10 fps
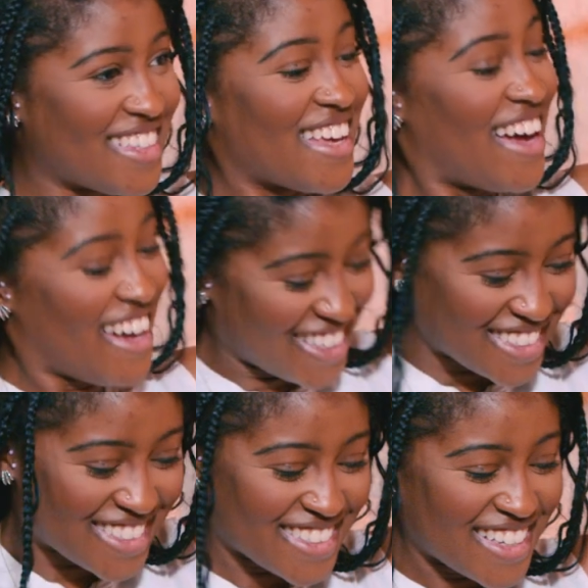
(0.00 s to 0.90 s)

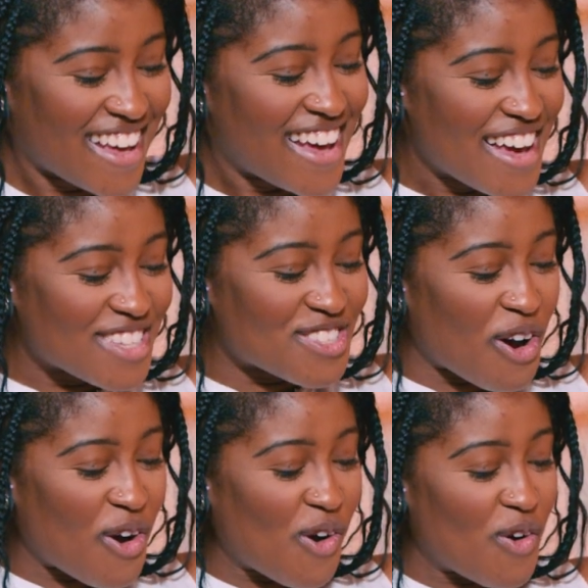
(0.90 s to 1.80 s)
Yes.
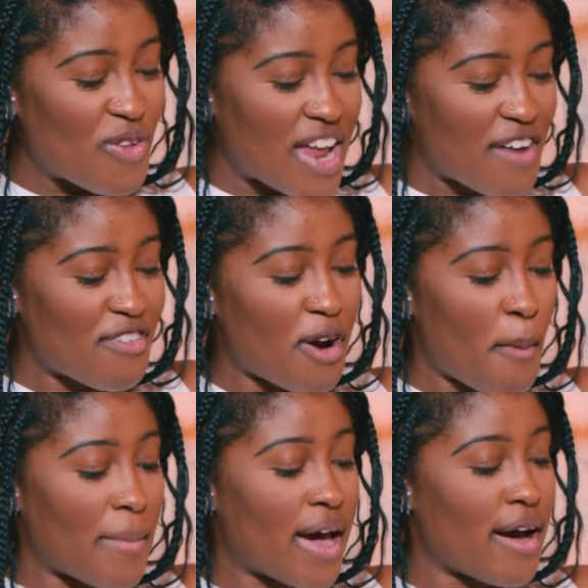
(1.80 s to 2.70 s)
So never
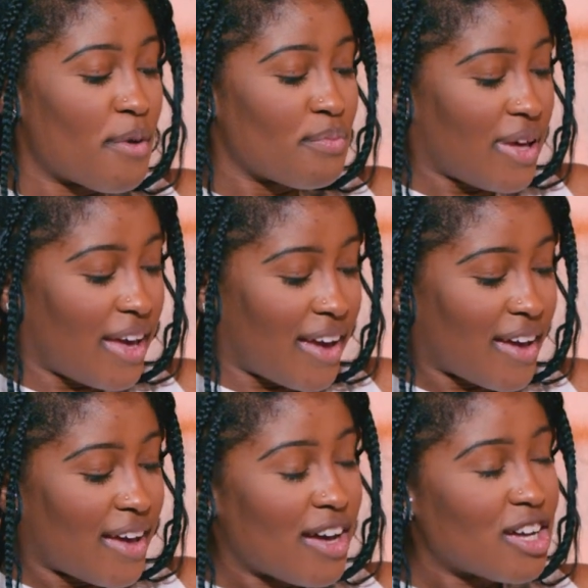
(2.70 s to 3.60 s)
met a me.
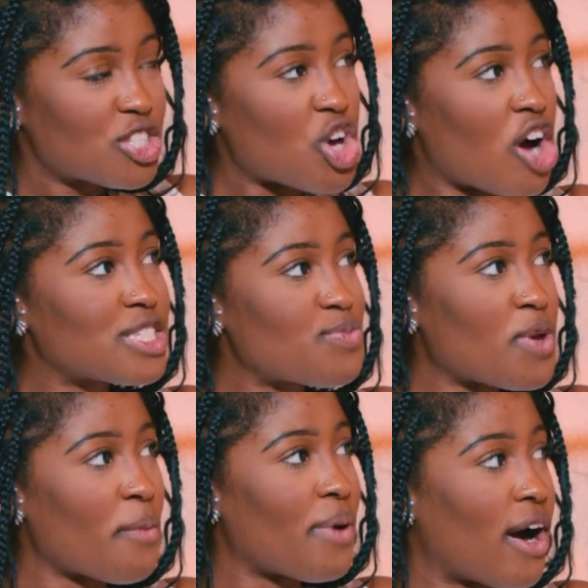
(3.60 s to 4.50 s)
Talk to me
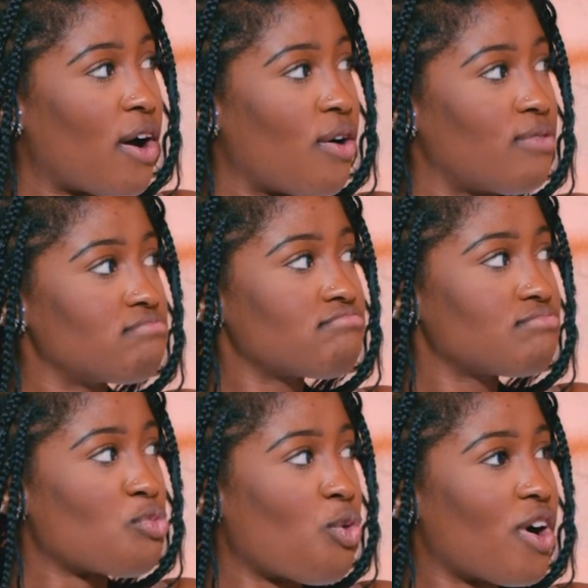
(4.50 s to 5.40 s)
about
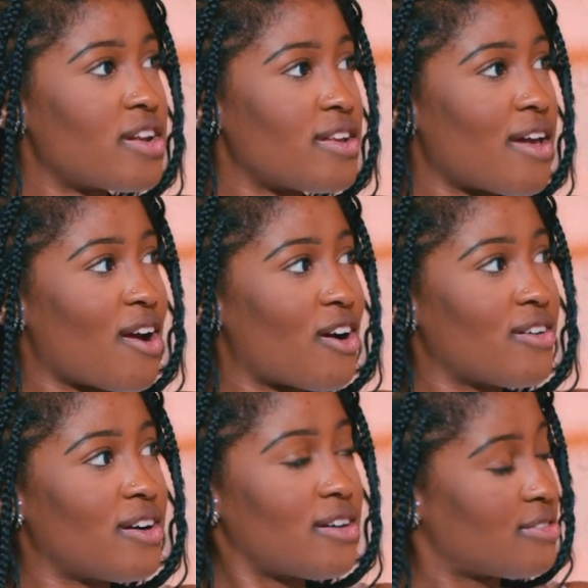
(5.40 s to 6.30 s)
what
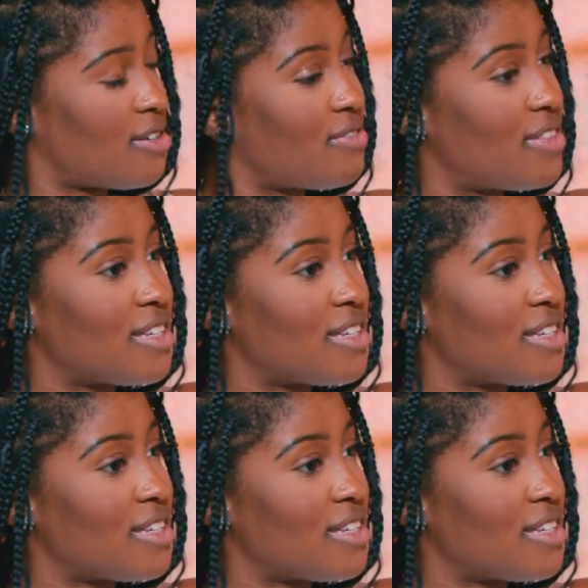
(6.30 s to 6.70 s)
era of